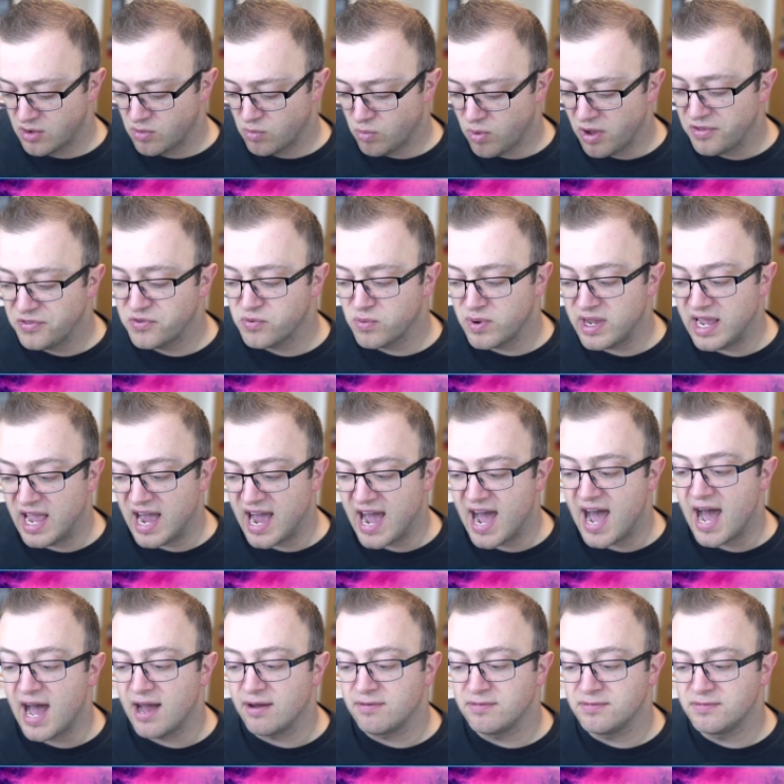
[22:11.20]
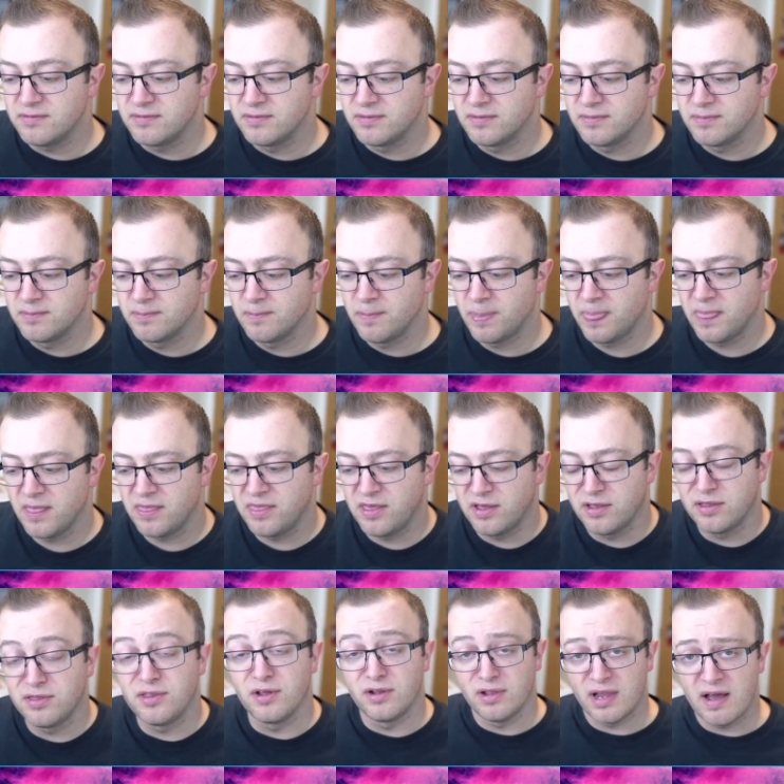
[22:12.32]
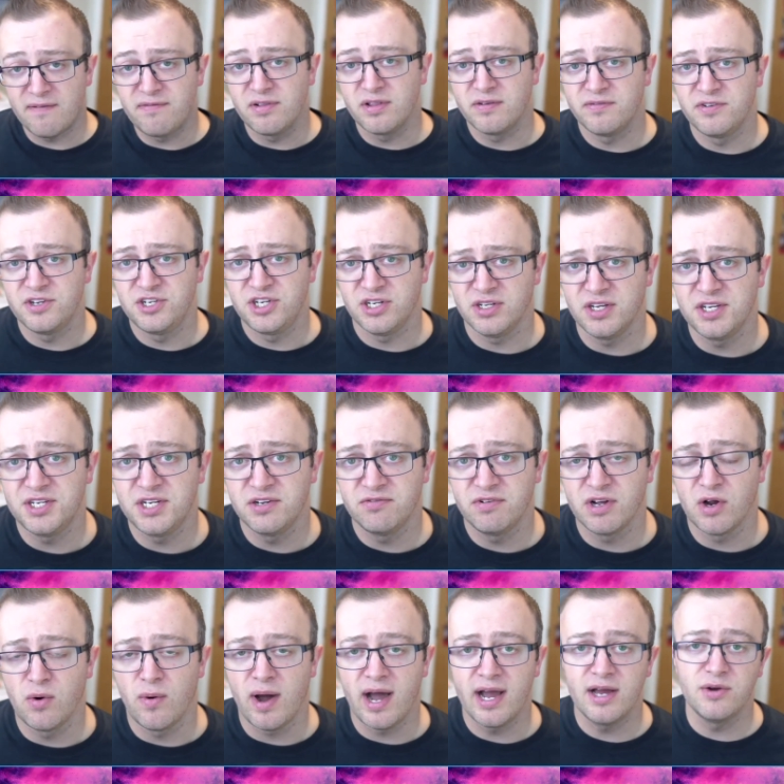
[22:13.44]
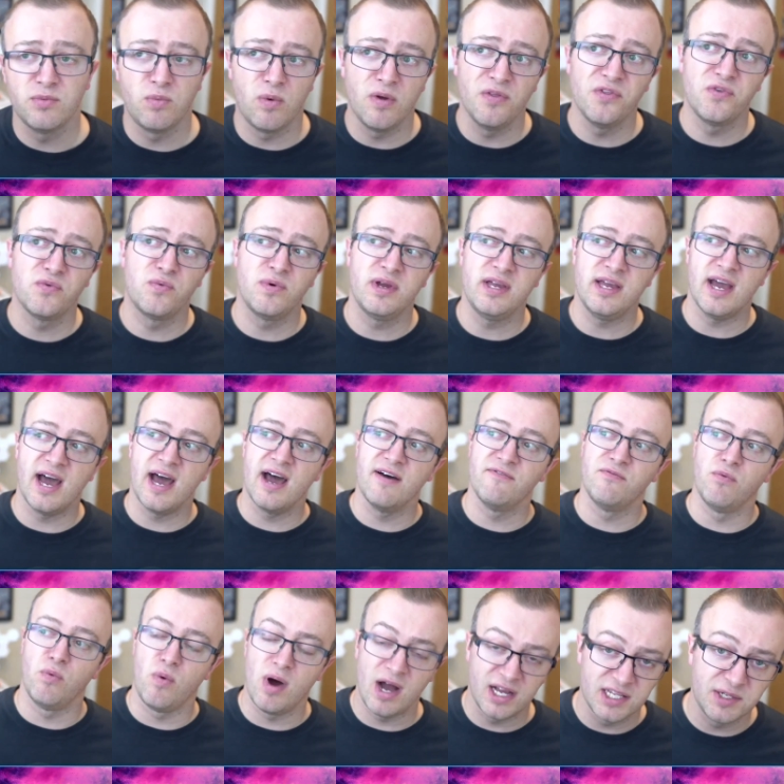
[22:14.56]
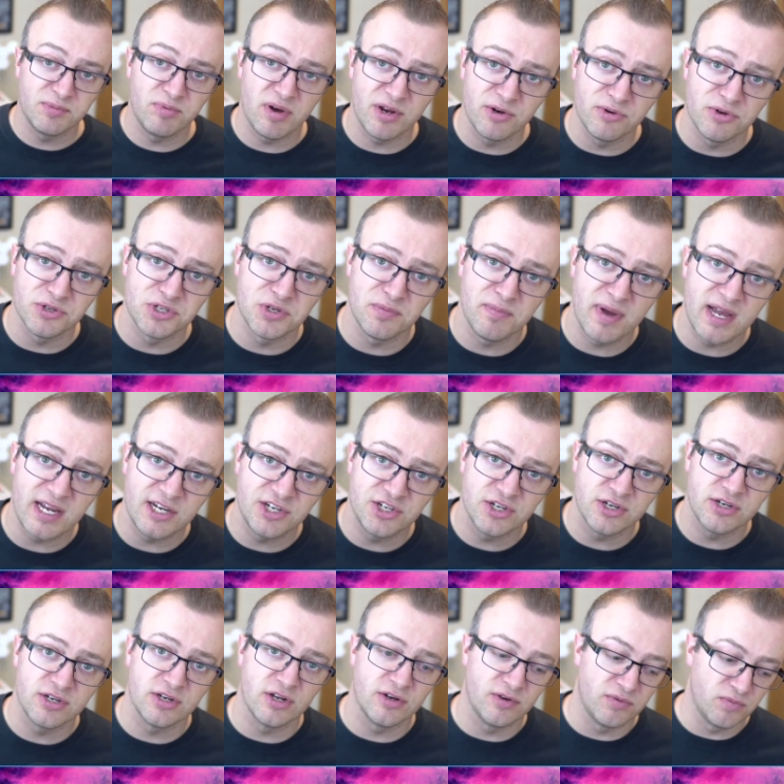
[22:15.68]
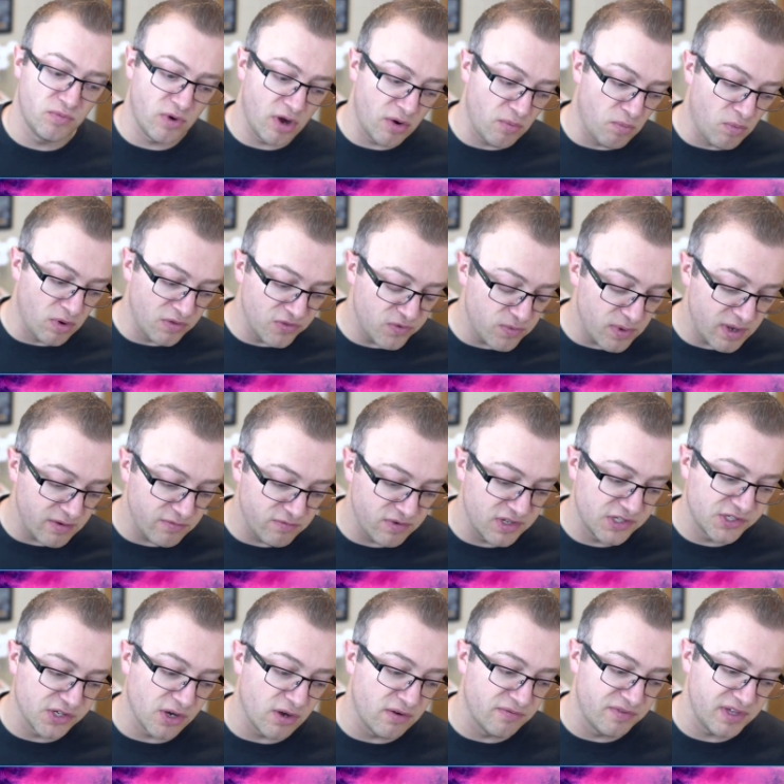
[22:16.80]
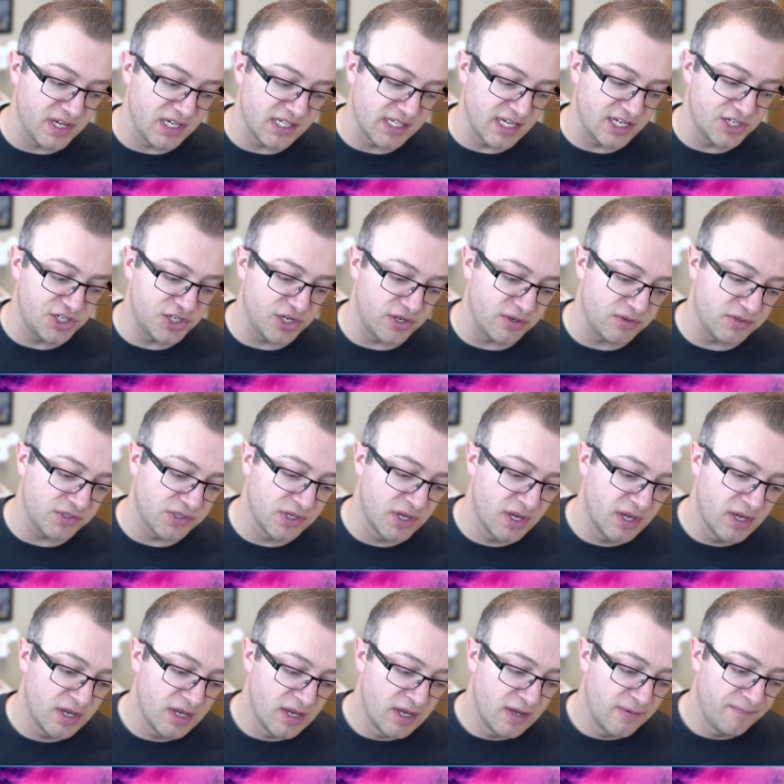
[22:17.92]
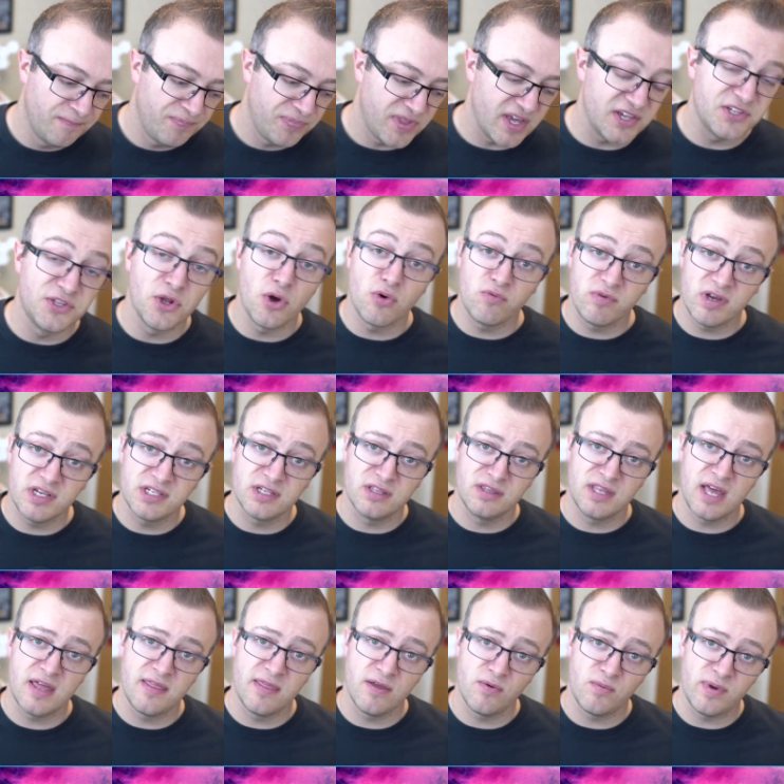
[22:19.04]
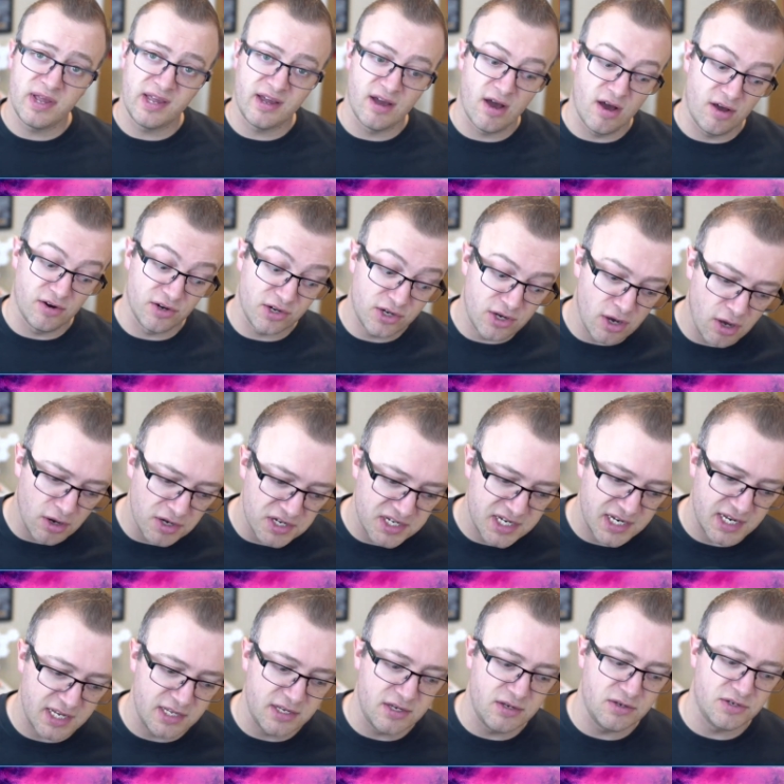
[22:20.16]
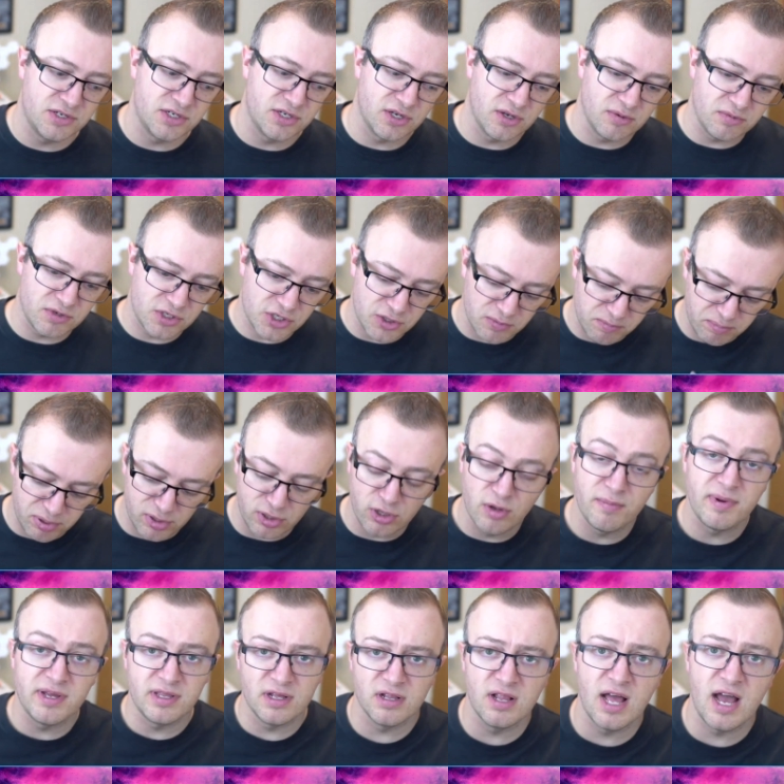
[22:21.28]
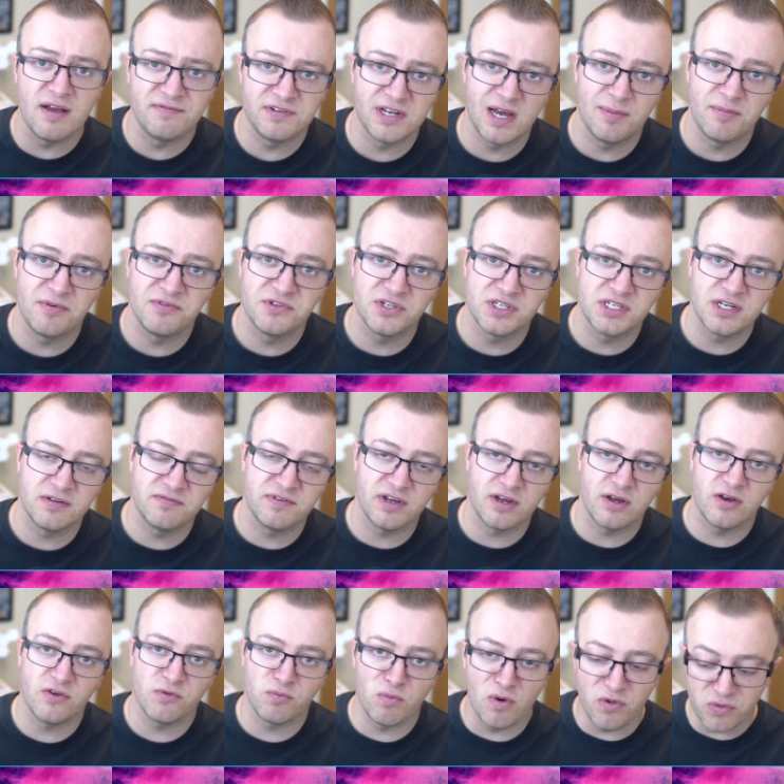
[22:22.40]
Once we have the level of agility required, once we have widespread automation, and once we've resolved these issues, there's no reason then that we can't continue to plummet the lifetime of certificates.